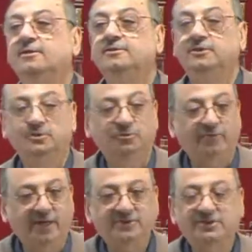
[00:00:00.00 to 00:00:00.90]
Did you
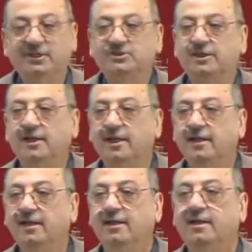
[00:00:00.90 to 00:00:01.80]
fast
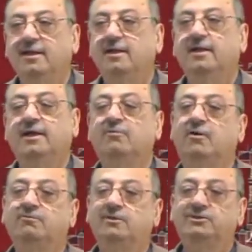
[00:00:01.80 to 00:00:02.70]
yesterday? And
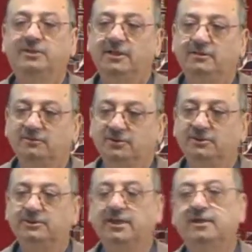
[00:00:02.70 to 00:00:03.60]
what will she
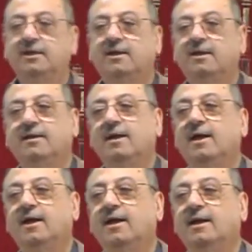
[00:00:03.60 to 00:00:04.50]
say?
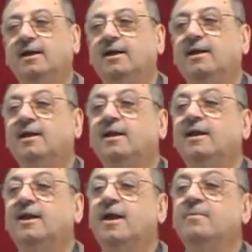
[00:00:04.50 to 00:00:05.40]
La.
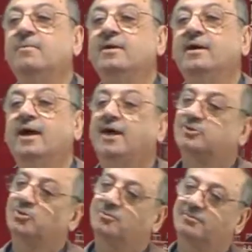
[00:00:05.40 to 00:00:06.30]
Lam
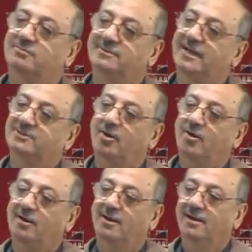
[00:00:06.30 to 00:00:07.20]
asum. That's
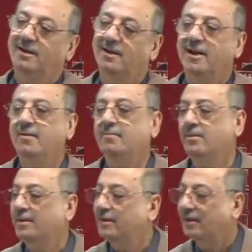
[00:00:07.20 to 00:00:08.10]
all.
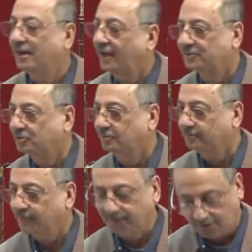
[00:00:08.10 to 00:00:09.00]
Lam
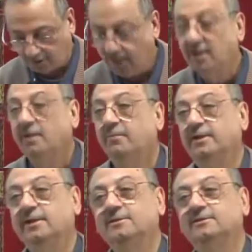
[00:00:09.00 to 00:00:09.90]
asum. That's all.
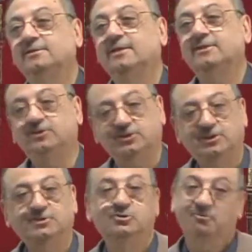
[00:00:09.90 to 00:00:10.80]
Brothers and
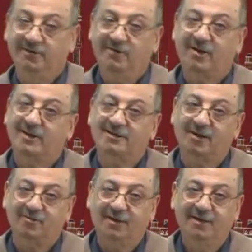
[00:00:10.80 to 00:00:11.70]
sisters, you will write
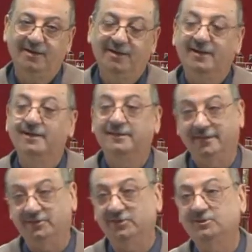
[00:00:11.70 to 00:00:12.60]
down.
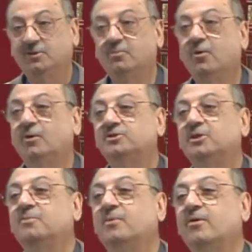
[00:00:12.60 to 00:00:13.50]
This is the
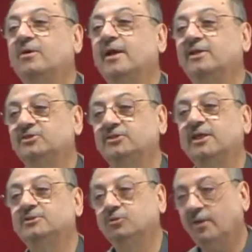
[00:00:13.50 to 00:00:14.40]
most important
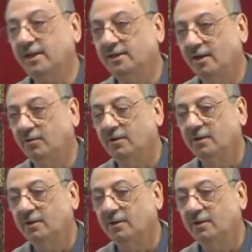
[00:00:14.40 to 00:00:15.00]
exercise to write down.